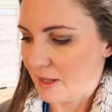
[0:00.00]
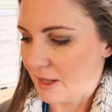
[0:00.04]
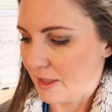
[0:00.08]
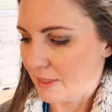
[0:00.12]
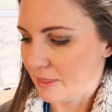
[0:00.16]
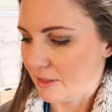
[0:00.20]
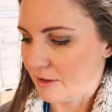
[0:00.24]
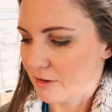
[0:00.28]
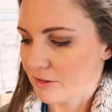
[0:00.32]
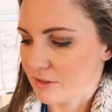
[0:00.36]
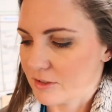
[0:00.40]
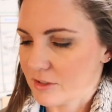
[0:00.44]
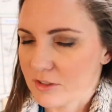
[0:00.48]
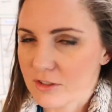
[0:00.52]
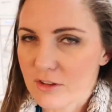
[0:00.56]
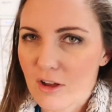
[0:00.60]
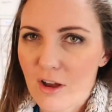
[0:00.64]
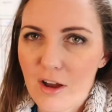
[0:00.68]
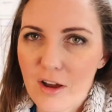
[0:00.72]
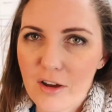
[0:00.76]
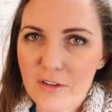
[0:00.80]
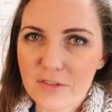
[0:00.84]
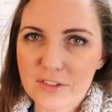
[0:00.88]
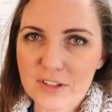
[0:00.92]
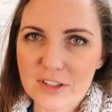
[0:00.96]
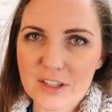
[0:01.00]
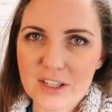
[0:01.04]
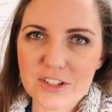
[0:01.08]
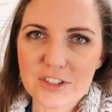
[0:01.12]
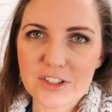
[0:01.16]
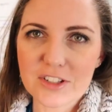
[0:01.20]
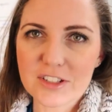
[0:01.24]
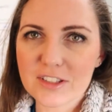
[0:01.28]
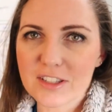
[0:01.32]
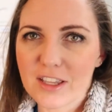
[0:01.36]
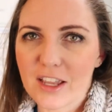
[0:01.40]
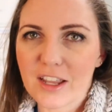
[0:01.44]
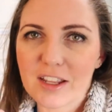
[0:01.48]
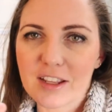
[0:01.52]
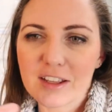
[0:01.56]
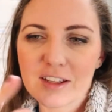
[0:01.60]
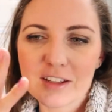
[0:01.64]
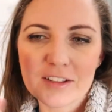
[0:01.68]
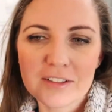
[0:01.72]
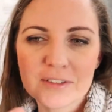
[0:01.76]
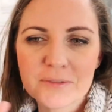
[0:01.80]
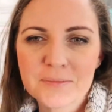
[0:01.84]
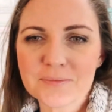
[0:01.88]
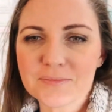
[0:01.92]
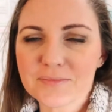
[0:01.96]
and they're soft, and they just like
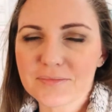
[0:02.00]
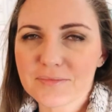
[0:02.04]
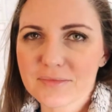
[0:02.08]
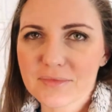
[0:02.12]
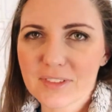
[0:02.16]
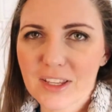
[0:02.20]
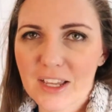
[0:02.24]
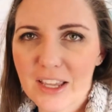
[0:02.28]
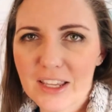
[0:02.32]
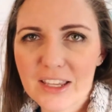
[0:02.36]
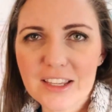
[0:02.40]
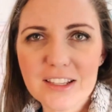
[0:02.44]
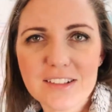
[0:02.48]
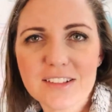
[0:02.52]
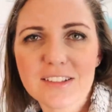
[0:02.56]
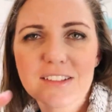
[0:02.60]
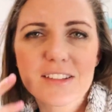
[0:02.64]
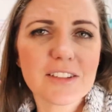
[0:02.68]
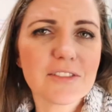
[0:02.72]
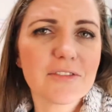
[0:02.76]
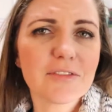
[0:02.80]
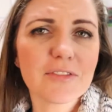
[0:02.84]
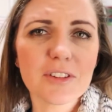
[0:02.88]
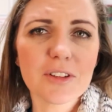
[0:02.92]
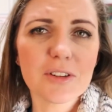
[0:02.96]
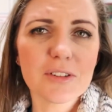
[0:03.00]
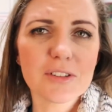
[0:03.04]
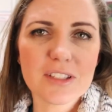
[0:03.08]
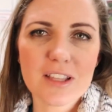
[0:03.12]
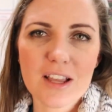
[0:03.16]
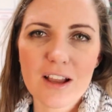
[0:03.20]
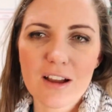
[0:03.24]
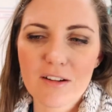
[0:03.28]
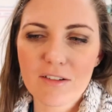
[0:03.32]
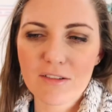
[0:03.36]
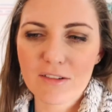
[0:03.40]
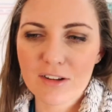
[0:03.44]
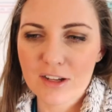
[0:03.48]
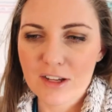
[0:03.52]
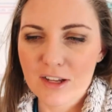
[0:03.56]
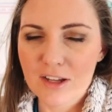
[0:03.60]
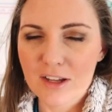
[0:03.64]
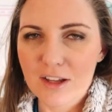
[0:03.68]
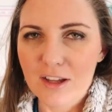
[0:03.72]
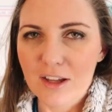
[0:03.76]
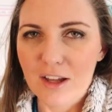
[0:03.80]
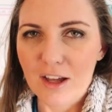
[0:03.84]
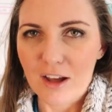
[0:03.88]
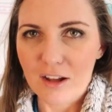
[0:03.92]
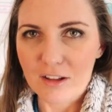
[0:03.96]
easily flows out.
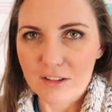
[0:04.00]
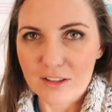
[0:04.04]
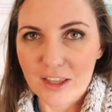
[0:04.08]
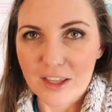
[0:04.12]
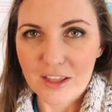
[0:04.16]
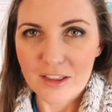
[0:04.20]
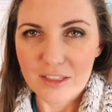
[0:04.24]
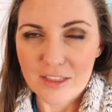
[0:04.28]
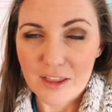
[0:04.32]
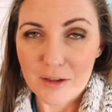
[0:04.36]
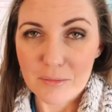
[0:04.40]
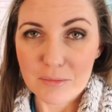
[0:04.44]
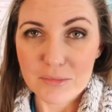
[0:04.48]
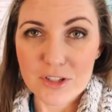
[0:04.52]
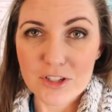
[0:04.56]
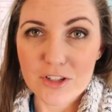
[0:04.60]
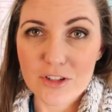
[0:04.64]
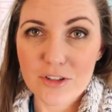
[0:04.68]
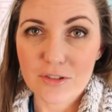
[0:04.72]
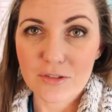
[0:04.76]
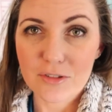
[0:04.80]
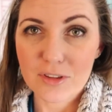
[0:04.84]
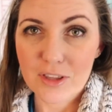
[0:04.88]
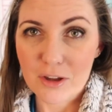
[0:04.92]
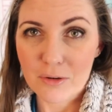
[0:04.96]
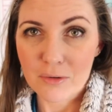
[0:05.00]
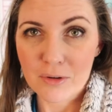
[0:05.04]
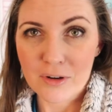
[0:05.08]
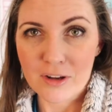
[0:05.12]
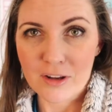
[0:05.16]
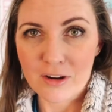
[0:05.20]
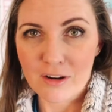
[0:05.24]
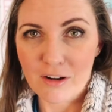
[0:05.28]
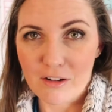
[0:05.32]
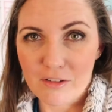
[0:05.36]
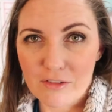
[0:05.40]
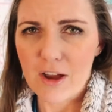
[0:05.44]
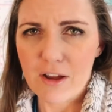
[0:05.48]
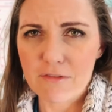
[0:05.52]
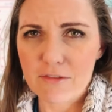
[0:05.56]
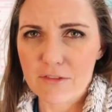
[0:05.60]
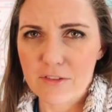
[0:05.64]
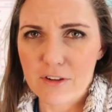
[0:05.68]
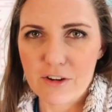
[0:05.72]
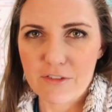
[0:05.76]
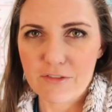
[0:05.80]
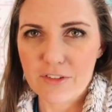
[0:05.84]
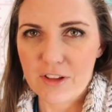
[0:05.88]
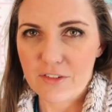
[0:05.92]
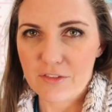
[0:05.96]
I'll link them too. They were in our 5 of
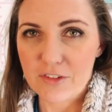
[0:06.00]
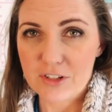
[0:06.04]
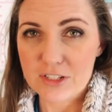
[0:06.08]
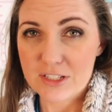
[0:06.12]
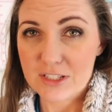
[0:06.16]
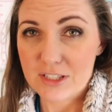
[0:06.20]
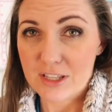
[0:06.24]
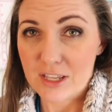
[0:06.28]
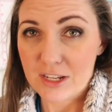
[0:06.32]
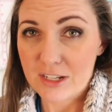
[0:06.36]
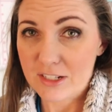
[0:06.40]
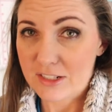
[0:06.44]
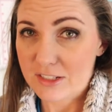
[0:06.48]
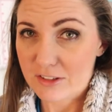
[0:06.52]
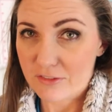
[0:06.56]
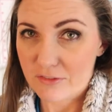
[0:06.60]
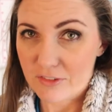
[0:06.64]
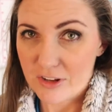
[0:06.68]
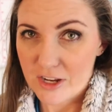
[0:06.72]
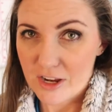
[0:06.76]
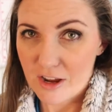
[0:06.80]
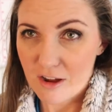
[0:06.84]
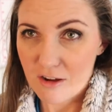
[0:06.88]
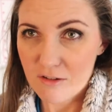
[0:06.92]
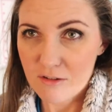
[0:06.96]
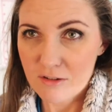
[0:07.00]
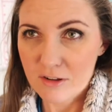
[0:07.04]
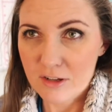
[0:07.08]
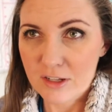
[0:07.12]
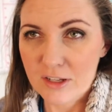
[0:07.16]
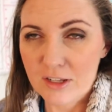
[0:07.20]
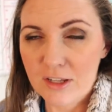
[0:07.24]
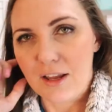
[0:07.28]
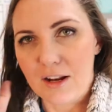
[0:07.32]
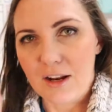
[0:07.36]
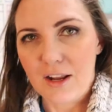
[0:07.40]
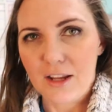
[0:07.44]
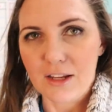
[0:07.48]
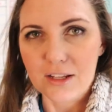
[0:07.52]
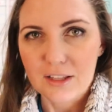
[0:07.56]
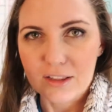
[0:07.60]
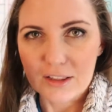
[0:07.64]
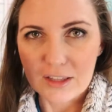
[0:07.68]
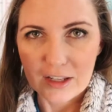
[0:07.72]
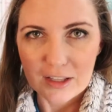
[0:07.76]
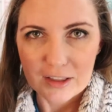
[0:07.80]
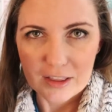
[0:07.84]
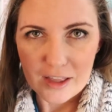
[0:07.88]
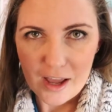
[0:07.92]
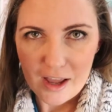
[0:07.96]
our favorites things video, and I can
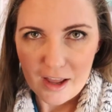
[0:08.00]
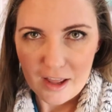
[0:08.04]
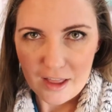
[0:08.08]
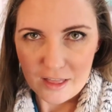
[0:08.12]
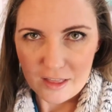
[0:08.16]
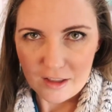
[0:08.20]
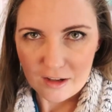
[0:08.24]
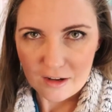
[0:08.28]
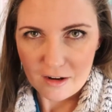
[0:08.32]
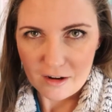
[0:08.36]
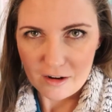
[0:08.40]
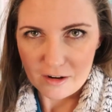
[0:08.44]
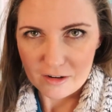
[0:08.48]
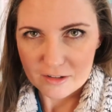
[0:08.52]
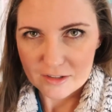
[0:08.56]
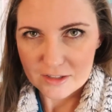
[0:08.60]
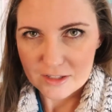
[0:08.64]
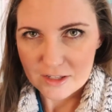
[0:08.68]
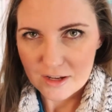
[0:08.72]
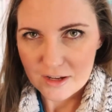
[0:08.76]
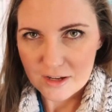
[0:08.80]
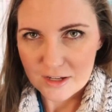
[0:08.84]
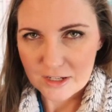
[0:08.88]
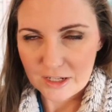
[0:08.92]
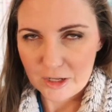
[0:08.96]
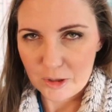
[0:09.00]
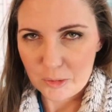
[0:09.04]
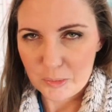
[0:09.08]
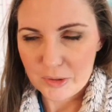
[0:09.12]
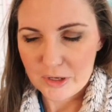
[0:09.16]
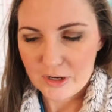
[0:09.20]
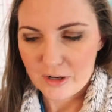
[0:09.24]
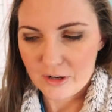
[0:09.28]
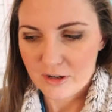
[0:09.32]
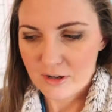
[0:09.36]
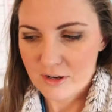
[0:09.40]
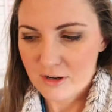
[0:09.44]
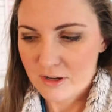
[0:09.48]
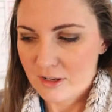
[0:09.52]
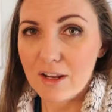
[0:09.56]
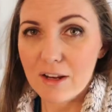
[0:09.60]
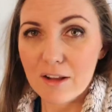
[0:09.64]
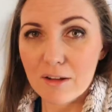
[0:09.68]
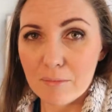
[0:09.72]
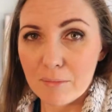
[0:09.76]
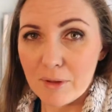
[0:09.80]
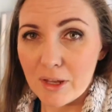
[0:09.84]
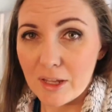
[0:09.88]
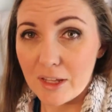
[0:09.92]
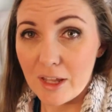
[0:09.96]
link that in the cards up here. Heat
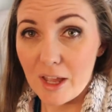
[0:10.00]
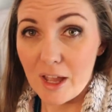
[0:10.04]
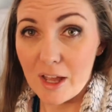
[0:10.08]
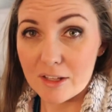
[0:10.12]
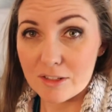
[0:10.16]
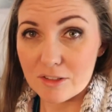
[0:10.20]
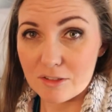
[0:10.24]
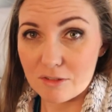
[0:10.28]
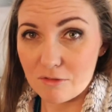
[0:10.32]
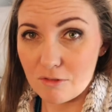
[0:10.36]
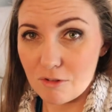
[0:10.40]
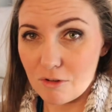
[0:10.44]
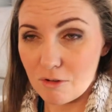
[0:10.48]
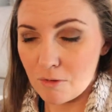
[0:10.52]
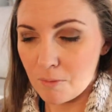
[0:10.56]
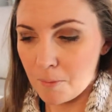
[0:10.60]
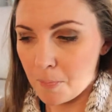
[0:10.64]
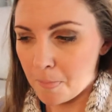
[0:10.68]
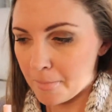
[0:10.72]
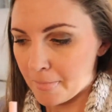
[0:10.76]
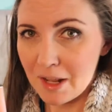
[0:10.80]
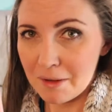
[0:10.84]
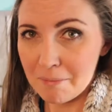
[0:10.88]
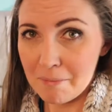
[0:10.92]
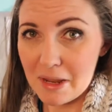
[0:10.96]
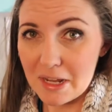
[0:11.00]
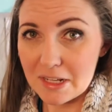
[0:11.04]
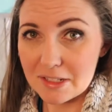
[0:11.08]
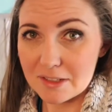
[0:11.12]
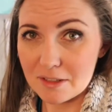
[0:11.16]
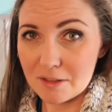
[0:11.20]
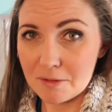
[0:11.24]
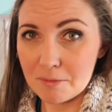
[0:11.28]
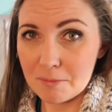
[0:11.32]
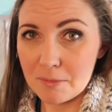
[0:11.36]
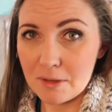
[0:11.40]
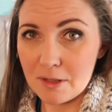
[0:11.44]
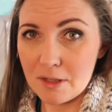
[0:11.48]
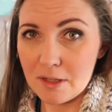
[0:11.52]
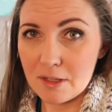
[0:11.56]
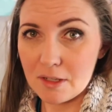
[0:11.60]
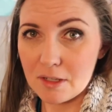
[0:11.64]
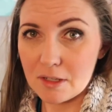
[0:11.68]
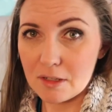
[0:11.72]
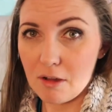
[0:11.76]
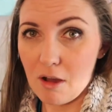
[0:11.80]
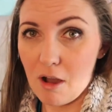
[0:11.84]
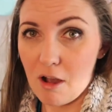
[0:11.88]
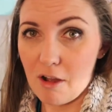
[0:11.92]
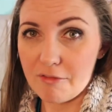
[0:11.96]
up my casserole and make some
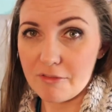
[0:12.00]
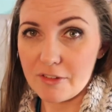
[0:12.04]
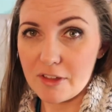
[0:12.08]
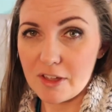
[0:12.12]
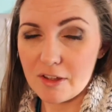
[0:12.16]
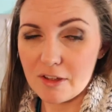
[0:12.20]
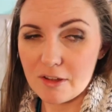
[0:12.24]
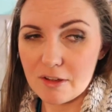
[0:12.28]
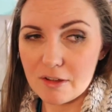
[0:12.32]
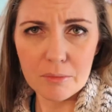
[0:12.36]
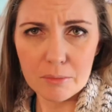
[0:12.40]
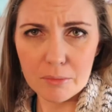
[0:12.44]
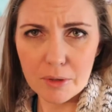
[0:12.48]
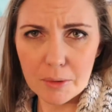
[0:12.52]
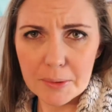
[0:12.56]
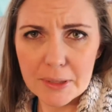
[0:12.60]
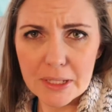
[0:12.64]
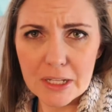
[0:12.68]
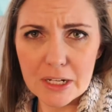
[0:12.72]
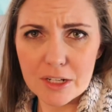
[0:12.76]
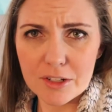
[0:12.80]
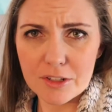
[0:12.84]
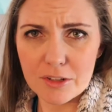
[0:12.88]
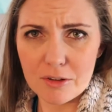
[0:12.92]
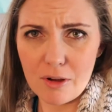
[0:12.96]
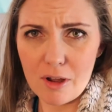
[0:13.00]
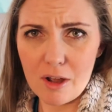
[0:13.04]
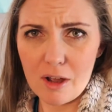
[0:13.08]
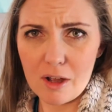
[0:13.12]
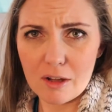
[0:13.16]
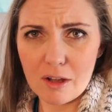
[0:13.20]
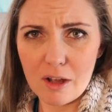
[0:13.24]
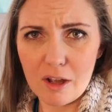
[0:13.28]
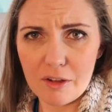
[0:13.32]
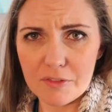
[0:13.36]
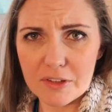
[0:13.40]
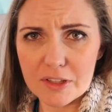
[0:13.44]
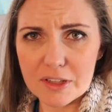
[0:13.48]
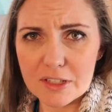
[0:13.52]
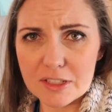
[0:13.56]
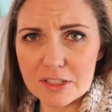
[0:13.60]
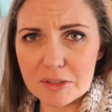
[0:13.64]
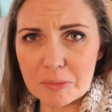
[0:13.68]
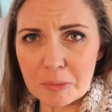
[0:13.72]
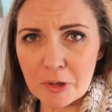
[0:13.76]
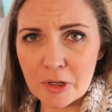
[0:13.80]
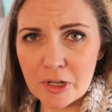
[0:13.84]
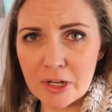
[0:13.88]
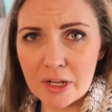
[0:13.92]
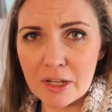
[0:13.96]
coffee. I'm probably gonna do hot coffee
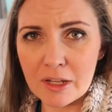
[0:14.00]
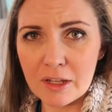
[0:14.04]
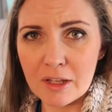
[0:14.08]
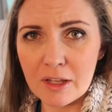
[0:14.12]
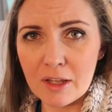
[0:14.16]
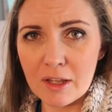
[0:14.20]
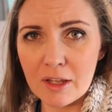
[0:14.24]
this morning,